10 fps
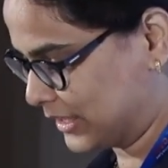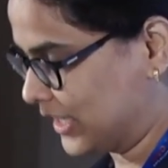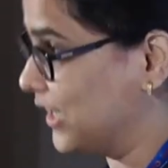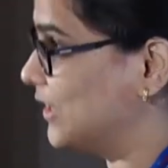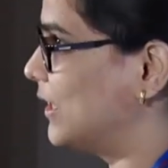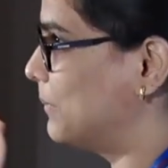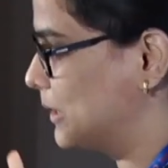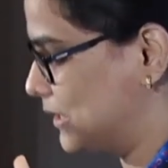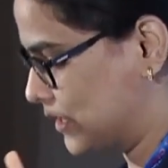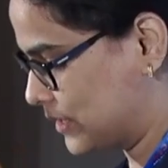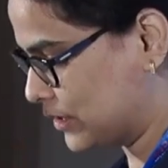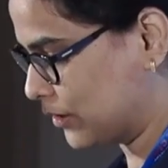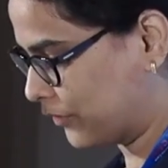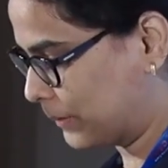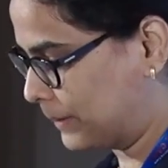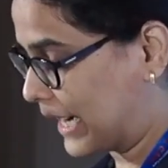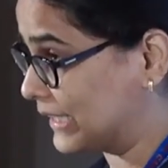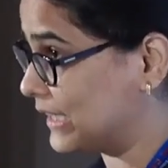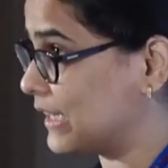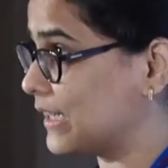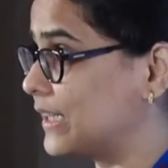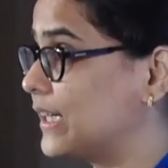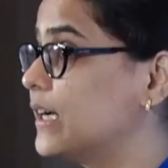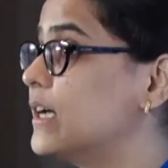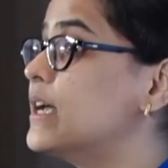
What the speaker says: another emergency of a bradycardia.